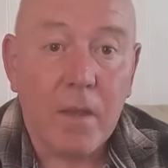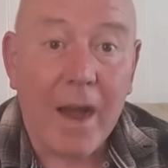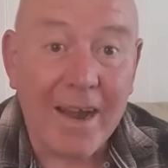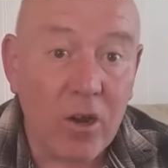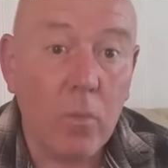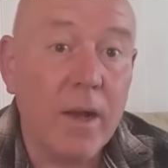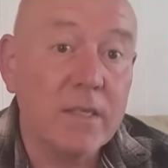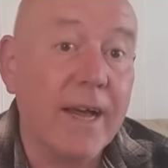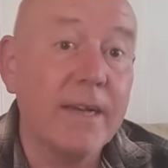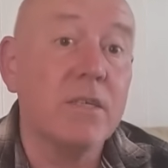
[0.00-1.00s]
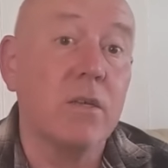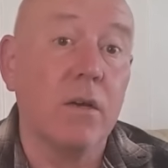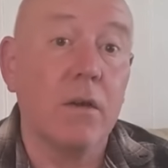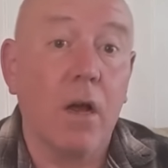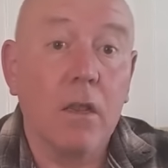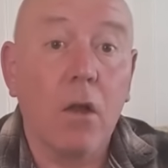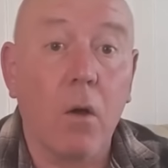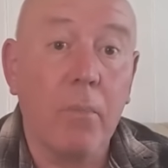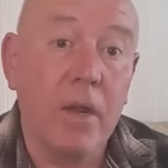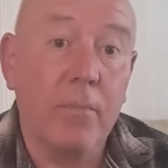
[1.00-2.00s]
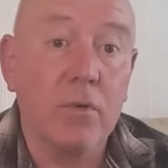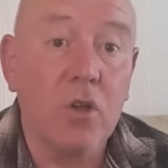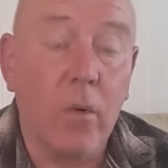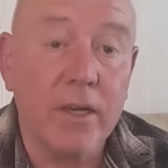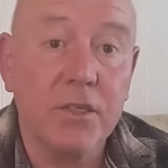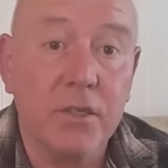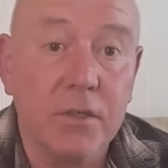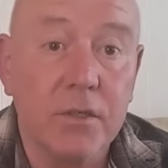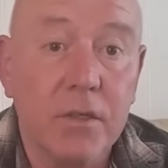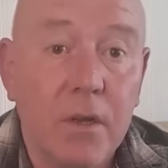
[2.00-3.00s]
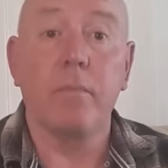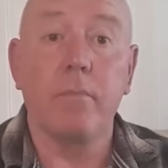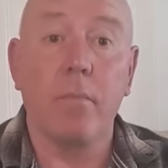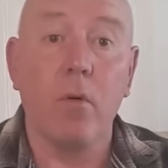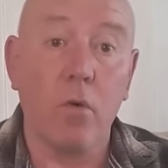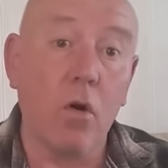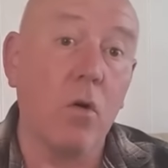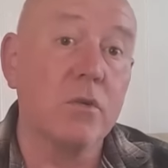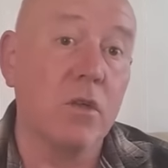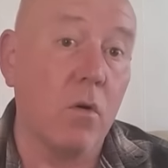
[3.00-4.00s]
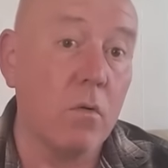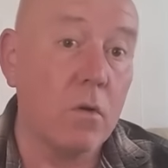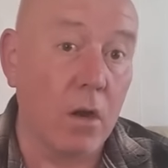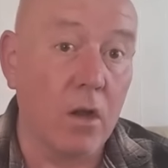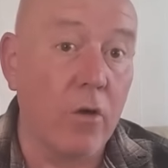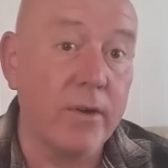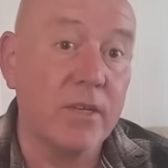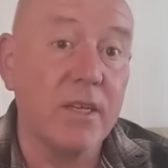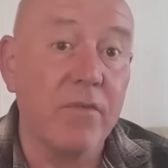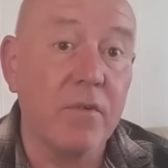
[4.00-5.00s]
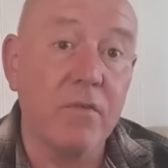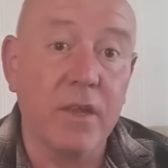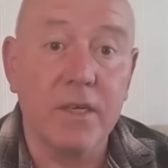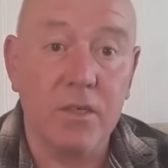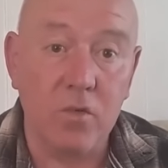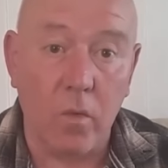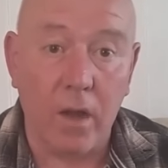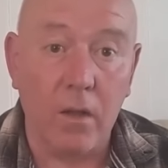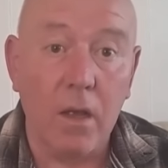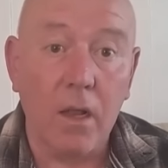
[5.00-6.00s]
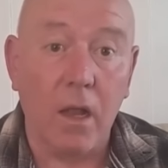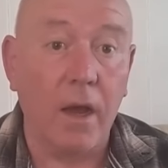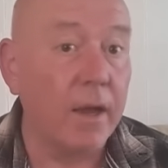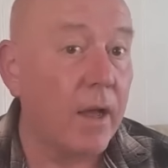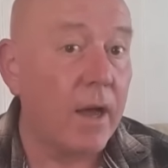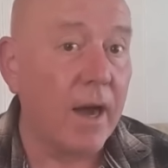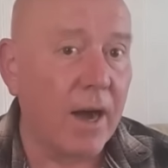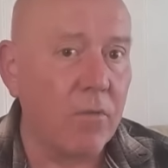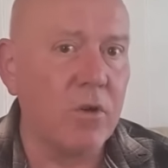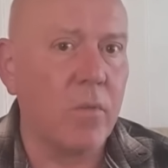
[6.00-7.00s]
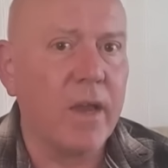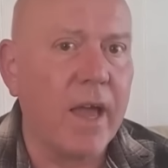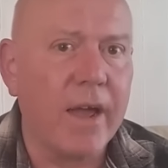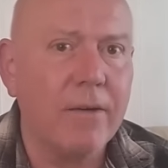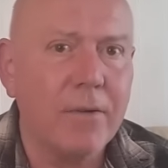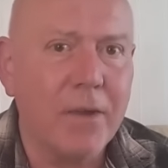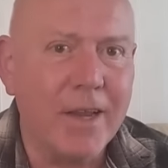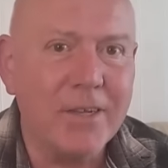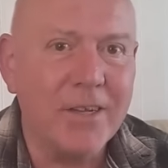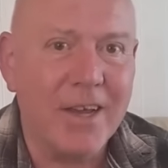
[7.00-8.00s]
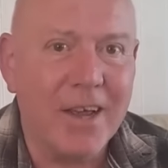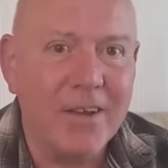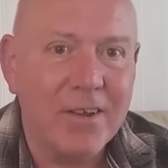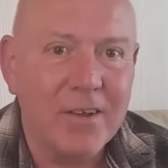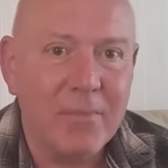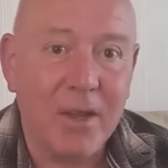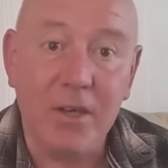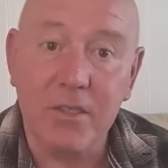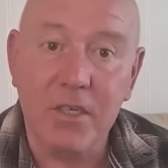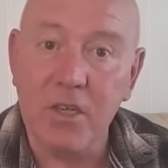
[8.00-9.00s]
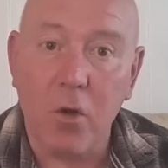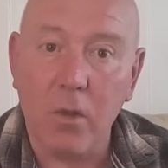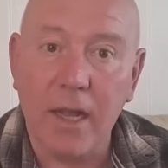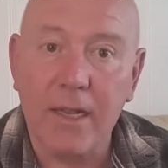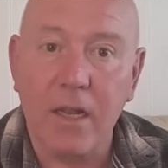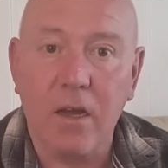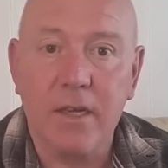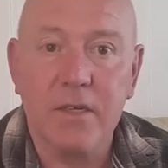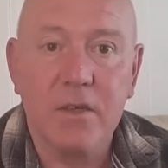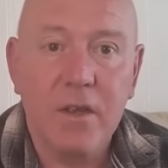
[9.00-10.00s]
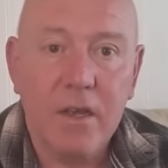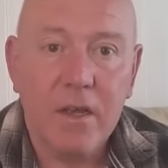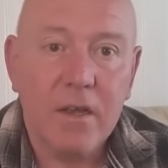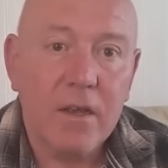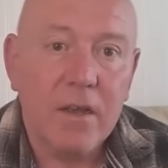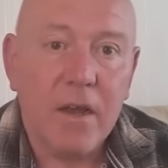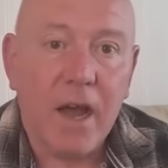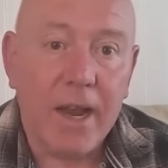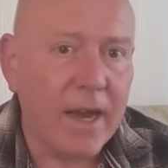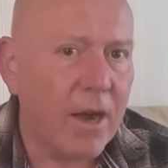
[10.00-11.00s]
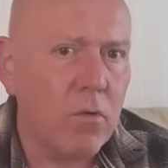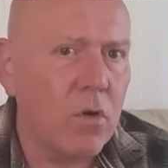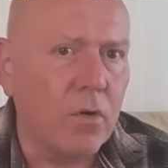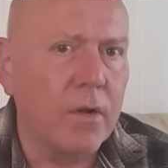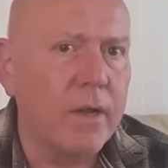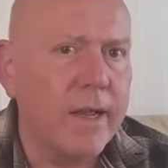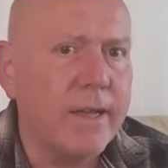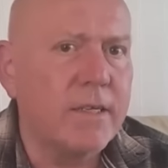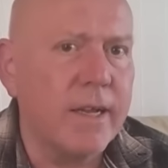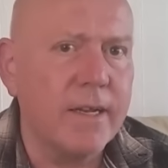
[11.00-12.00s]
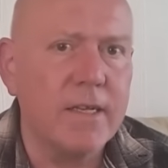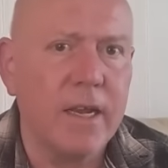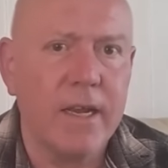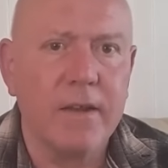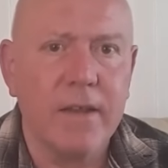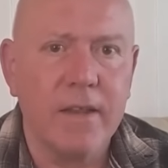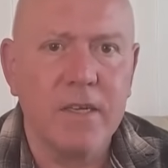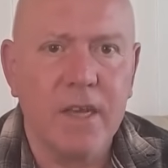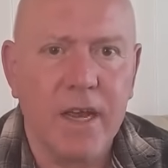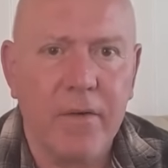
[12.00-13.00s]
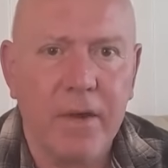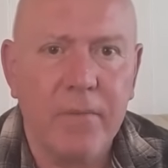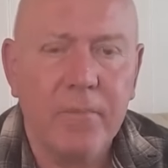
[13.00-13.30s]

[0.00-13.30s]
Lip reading: I hope that's answered a lot of people's questions, but we're also going to go into different things as well, like how do we get internet, because there's no landlines, and how good is internet in this area.